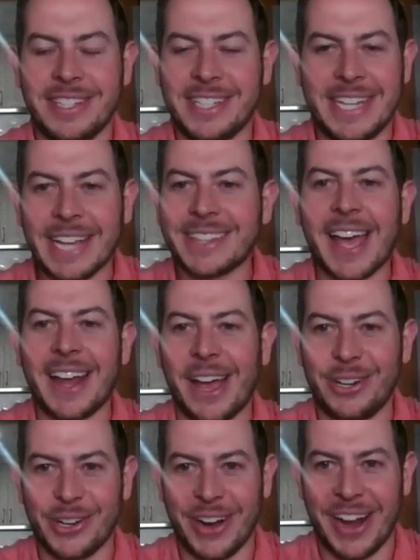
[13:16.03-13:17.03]
get that
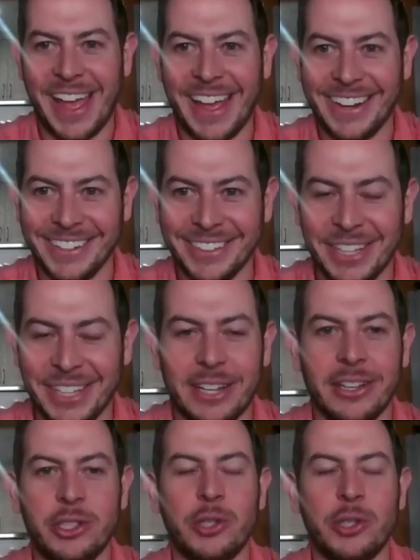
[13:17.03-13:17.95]
out of your head. Like,